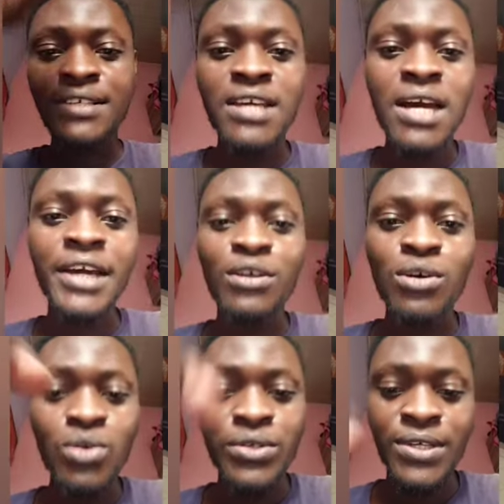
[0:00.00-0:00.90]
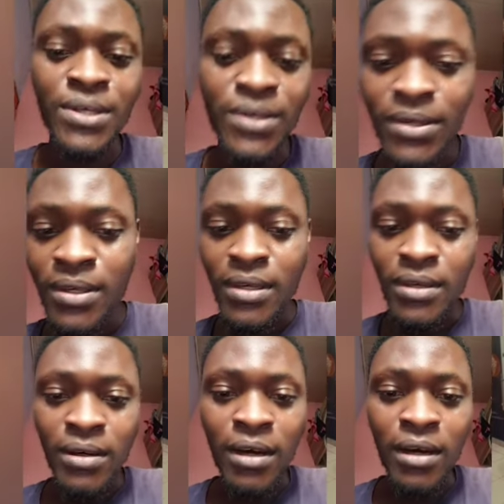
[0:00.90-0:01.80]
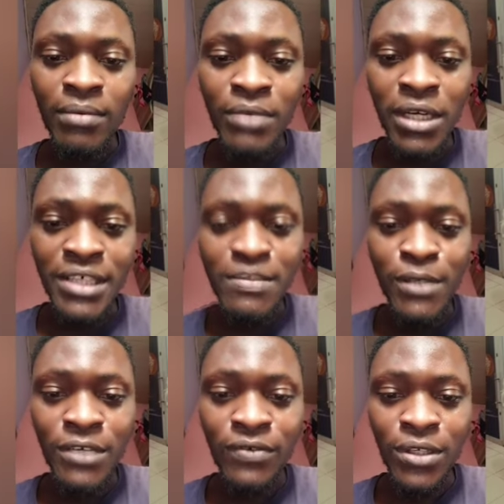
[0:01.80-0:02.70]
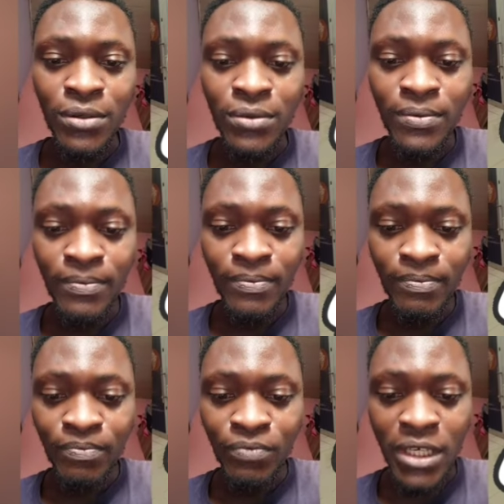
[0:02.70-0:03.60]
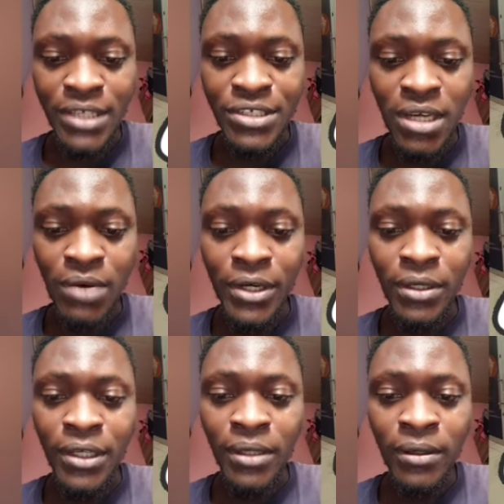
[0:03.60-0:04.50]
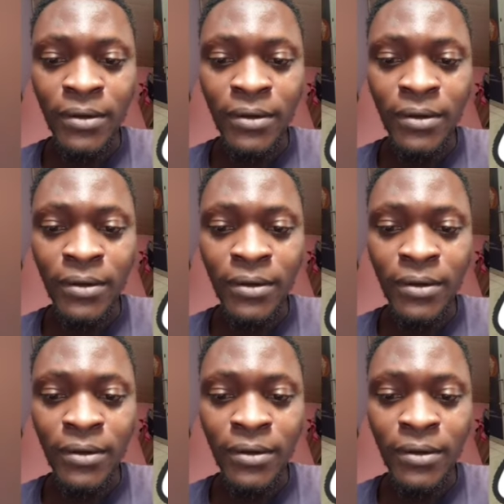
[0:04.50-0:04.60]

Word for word: see how it goes. Um, let's play the video. Let's start recording.